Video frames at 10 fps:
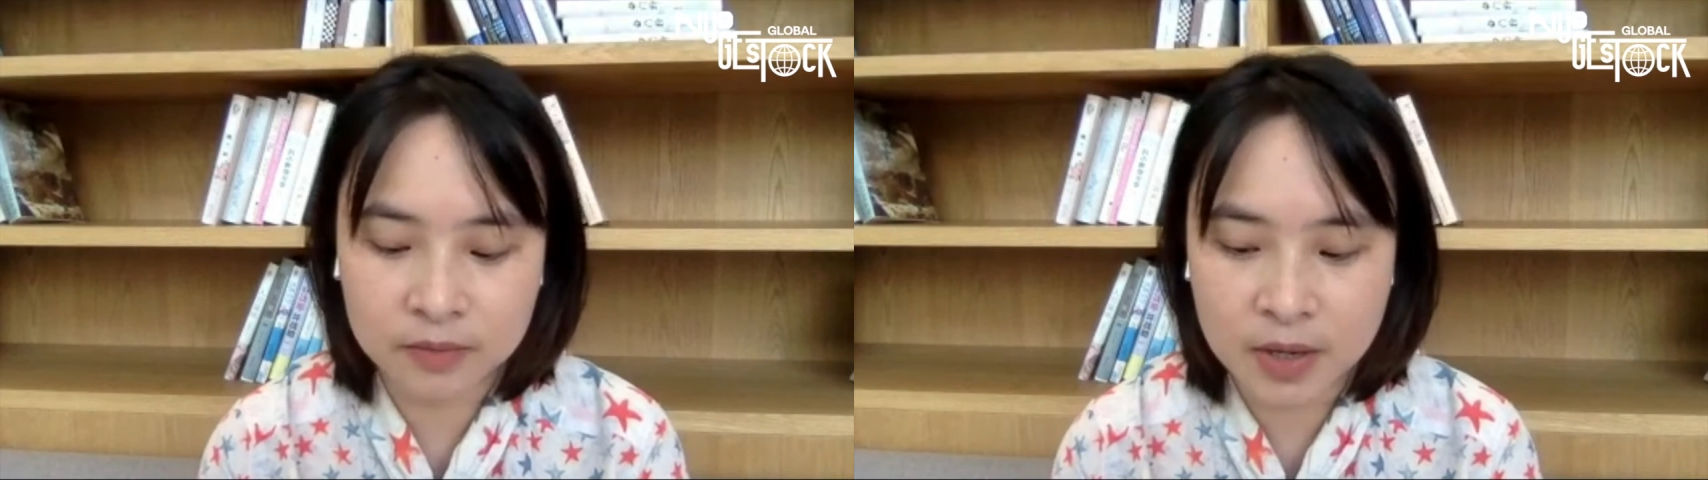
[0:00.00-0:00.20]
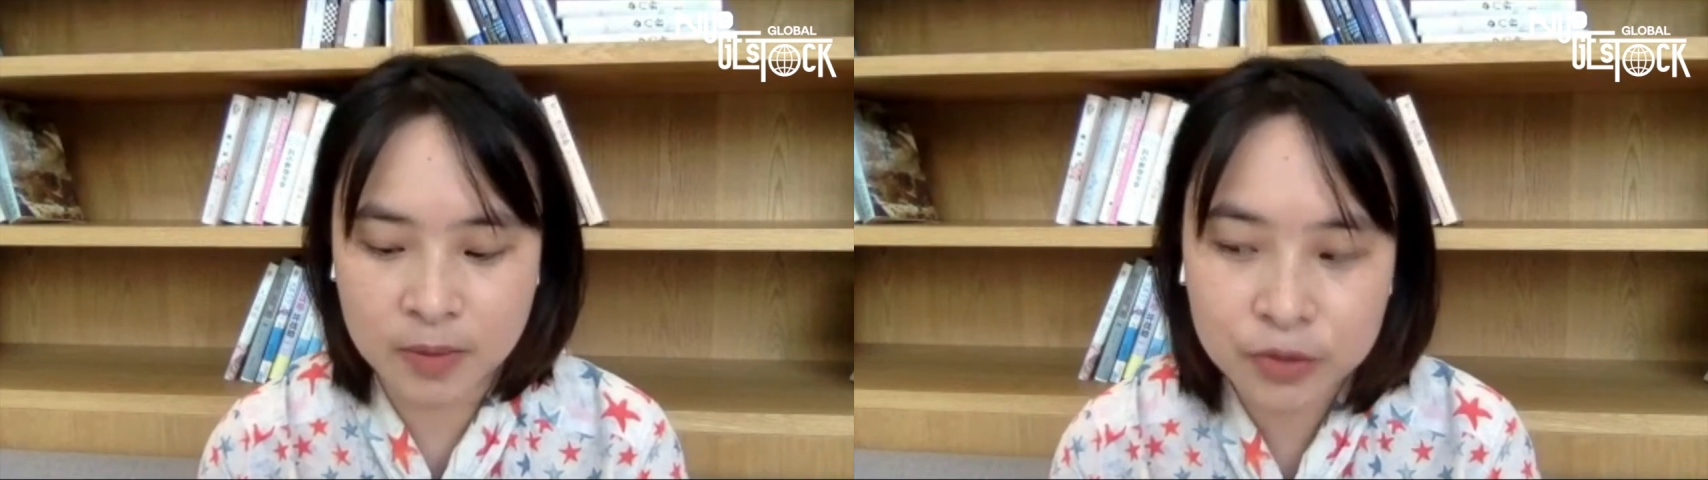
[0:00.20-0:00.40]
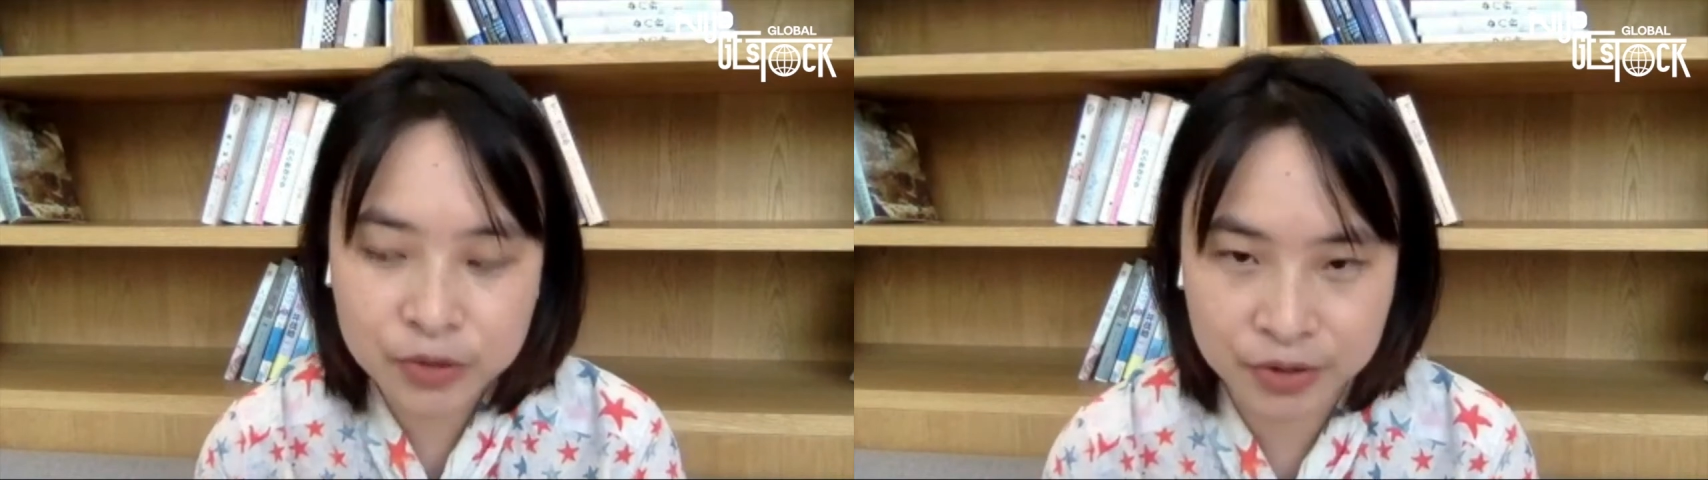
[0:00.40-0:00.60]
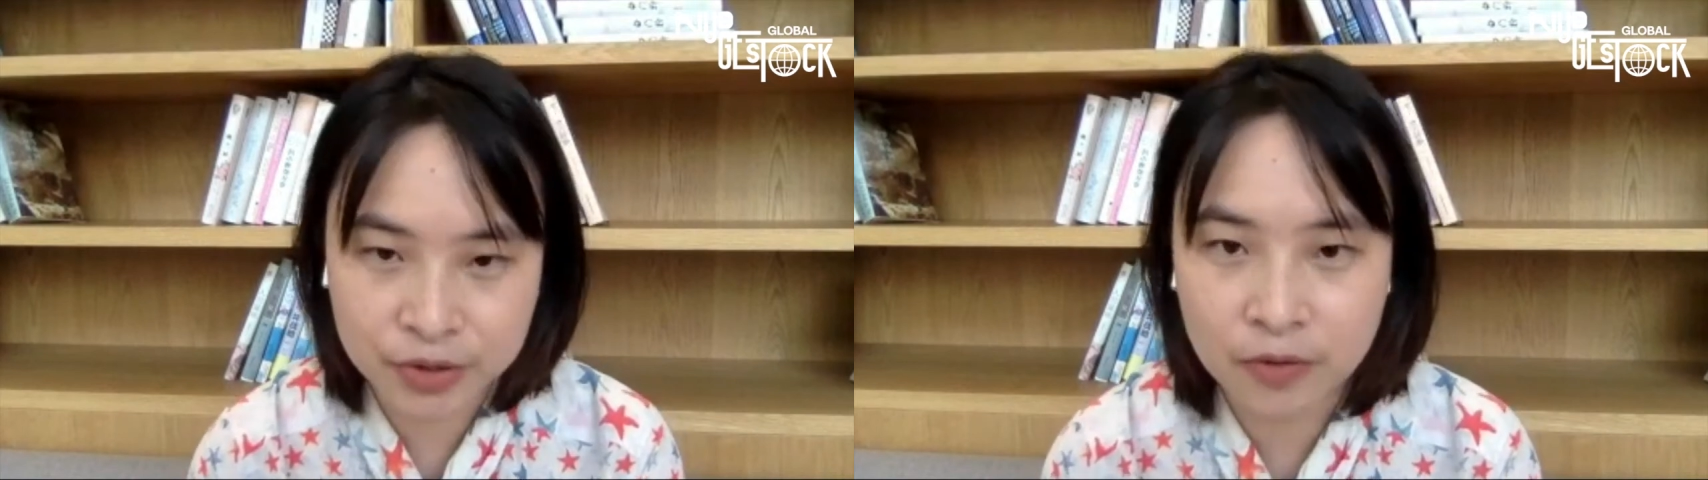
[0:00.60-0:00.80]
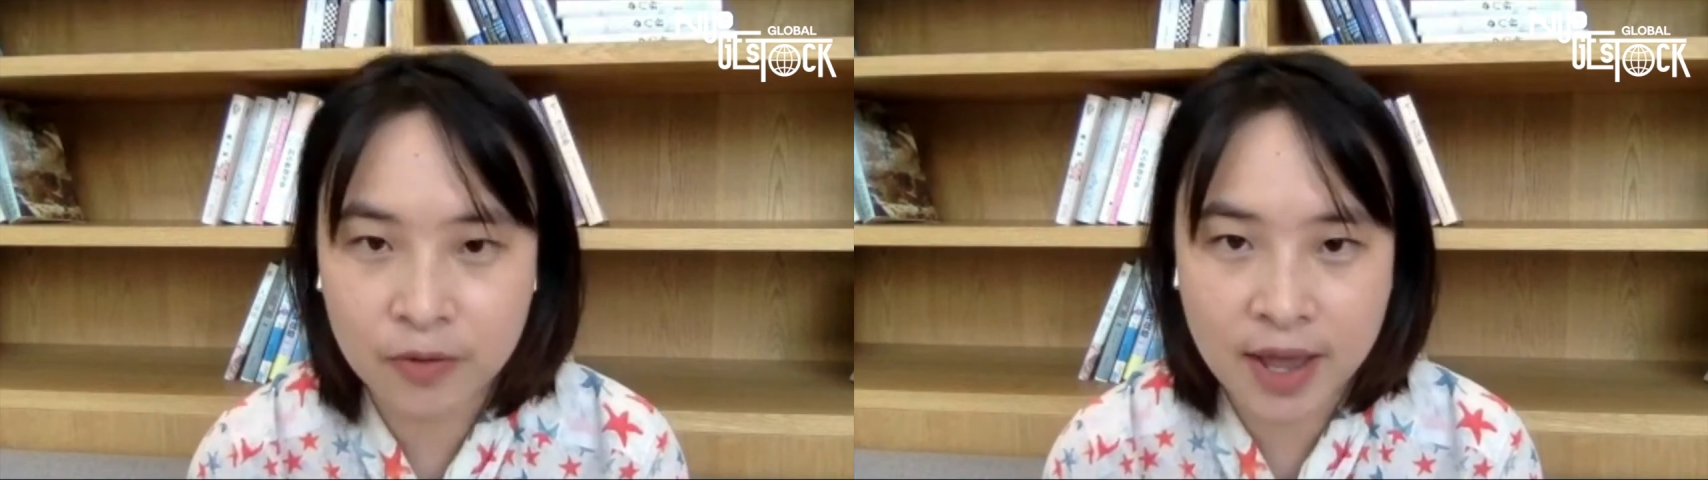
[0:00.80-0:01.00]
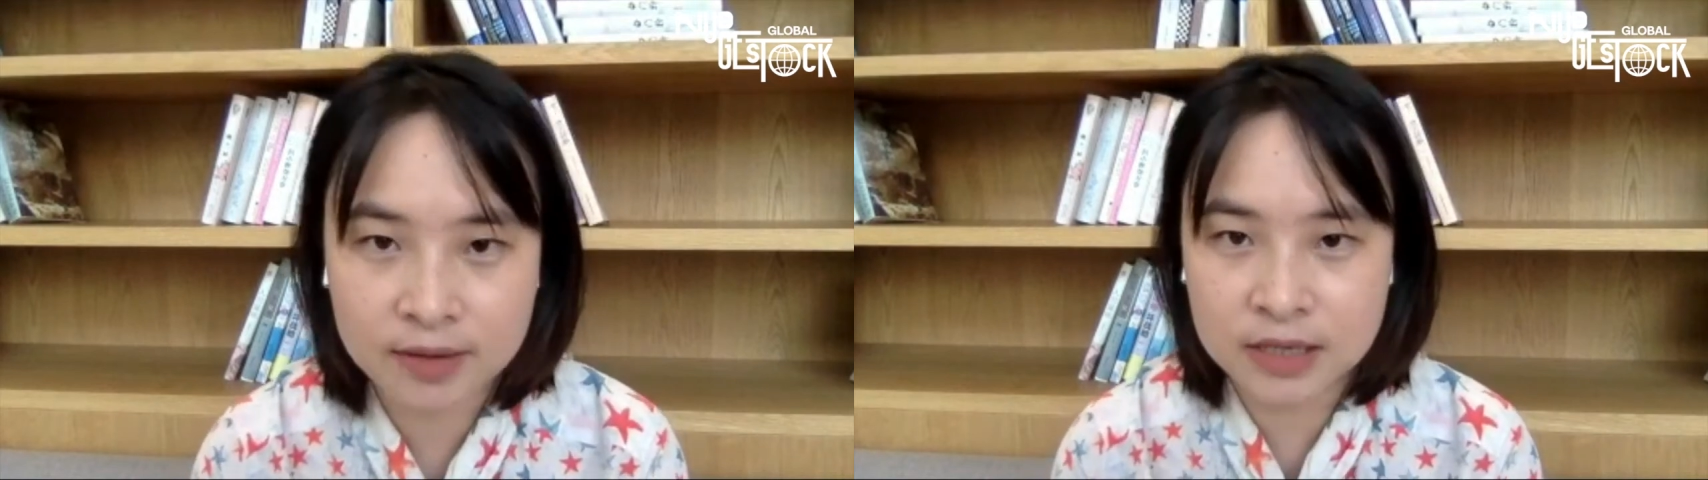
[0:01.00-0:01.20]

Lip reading: emotional and